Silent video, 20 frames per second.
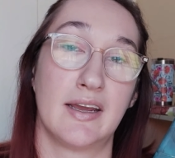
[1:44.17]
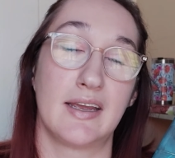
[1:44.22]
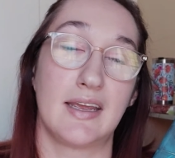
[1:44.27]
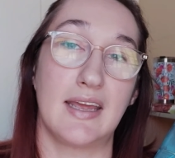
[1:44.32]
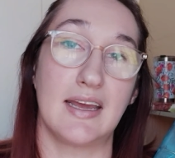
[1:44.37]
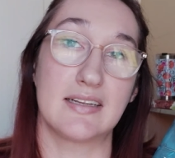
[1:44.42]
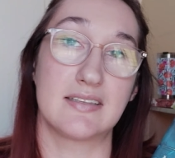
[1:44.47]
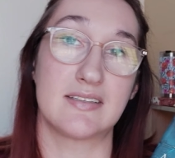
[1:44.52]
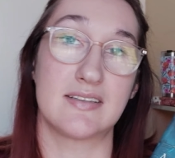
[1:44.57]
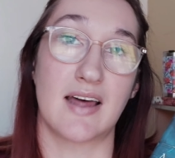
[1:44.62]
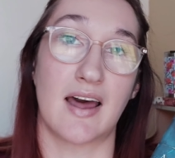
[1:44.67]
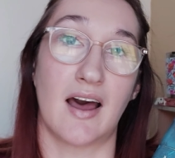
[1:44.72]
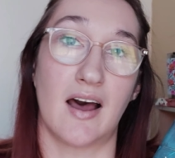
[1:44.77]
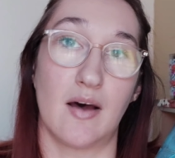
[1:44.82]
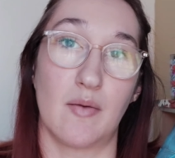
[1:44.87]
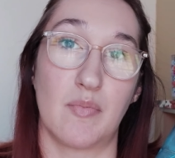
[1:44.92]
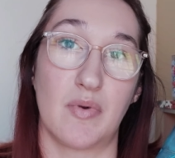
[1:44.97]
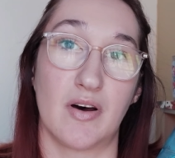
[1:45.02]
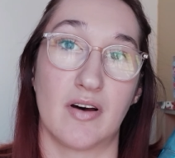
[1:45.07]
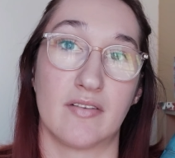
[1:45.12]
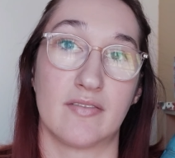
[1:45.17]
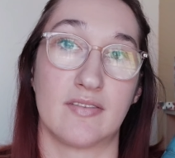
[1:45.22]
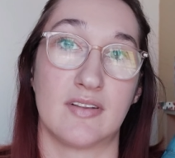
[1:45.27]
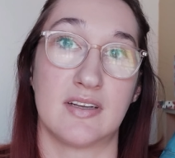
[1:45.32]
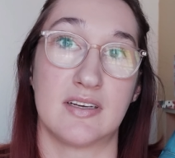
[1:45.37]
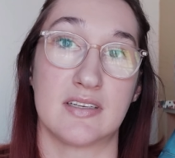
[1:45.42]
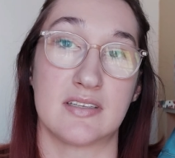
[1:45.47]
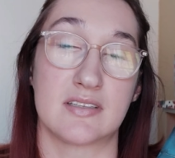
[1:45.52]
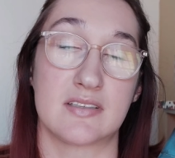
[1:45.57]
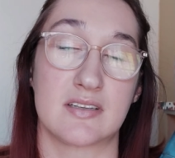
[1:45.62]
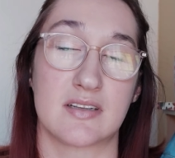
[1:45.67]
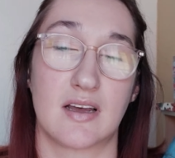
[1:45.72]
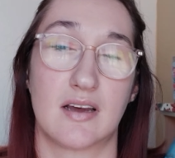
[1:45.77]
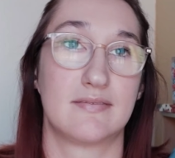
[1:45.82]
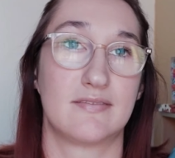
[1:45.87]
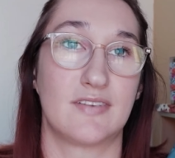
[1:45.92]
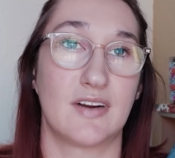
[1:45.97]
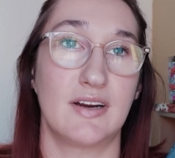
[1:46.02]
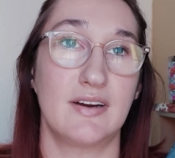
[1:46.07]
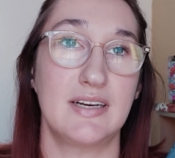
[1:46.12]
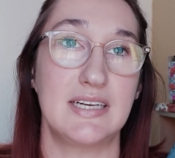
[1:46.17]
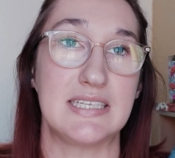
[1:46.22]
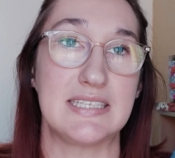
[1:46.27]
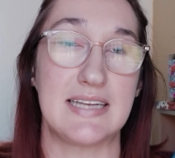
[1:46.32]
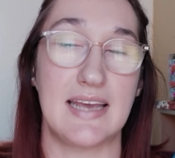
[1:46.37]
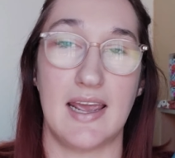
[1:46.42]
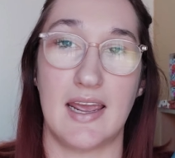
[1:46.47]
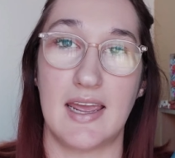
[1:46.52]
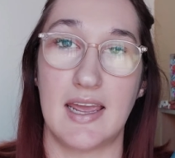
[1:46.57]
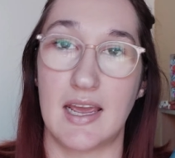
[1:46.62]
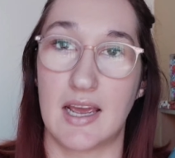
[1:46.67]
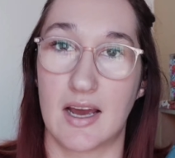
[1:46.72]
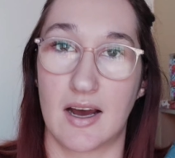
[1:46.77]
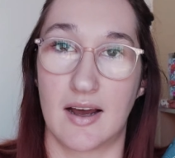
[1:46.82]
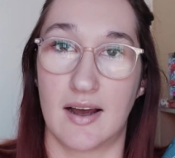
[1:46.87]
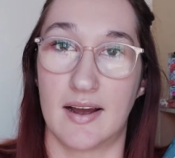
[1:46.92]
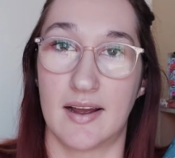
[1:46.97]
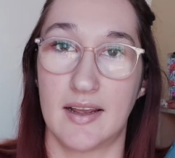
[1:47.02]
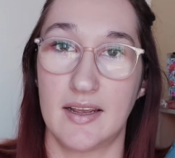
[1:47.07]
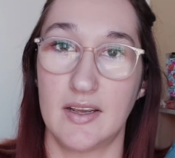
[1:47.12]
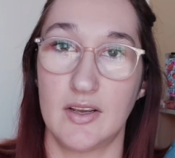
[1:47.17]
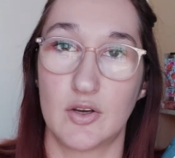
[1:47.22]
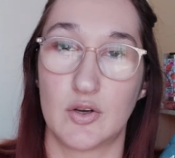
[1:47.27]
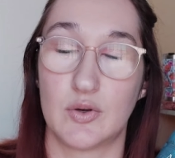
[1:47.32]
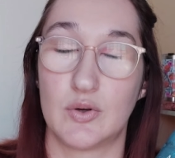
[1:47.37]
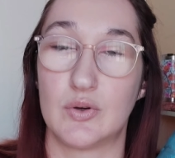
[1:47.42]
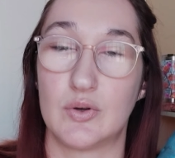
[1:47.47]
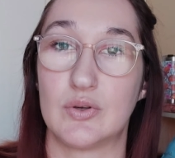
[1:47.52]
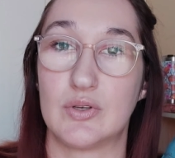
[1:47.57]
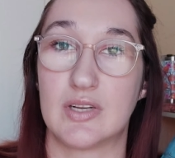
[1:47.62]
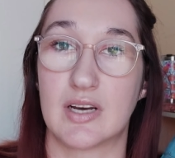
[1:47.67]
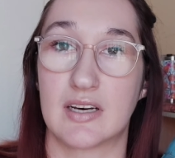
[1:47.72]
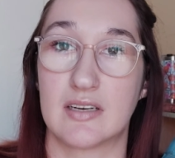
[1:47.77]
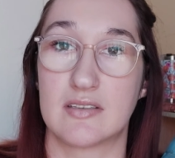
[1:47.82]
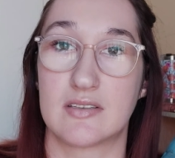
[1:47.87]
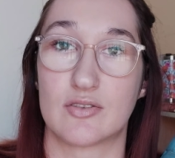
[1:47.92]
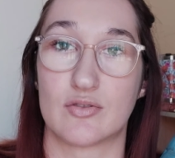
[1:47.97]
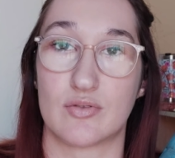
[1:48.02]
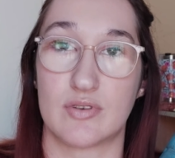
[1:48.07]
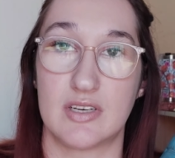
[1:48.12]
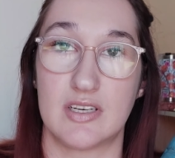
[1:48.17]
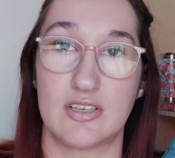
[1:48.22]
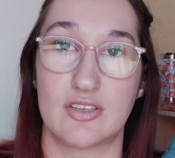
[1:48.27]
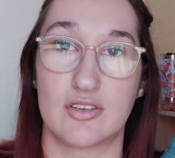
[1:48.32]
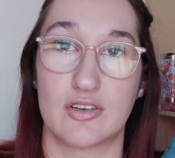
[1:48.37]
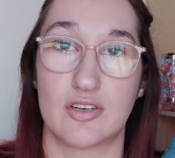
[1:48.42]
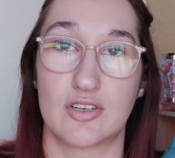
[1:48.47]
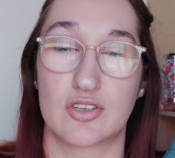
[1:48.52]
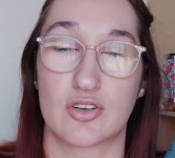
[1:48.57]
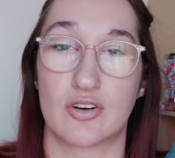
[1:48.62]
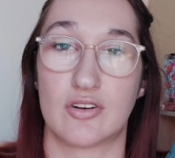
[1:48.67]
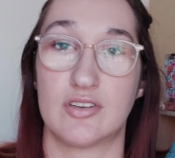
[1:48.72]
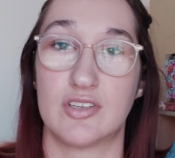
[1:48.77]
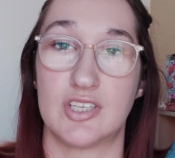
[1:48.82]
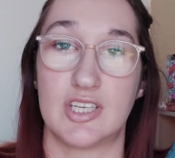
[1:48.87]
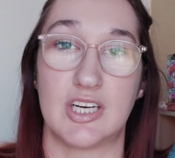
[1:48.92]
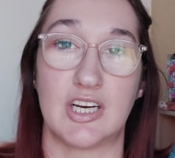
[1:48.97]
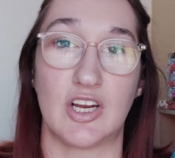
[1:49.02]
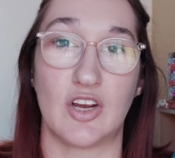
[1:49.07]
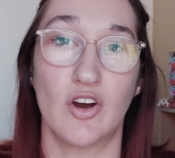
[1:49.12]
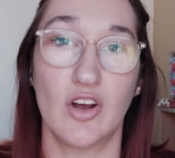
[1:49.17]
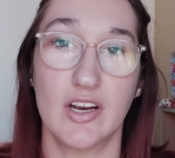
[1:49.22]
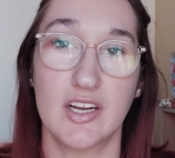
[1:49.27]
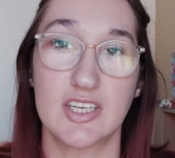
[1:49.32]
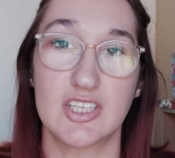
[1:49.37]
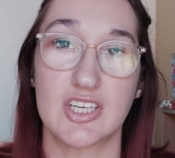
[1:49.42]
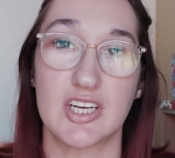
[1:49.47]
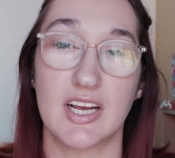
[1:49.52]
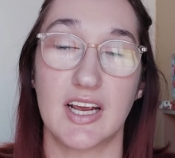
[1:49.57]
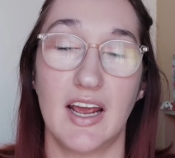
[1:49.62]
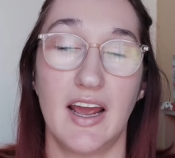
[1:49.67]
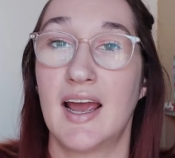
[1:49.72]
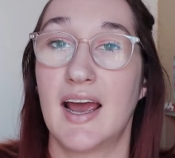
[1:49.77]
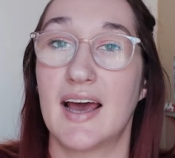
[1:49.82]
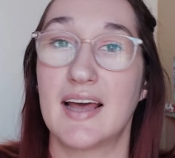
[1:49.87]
gets the help of this very techie guy who does research on genealogy,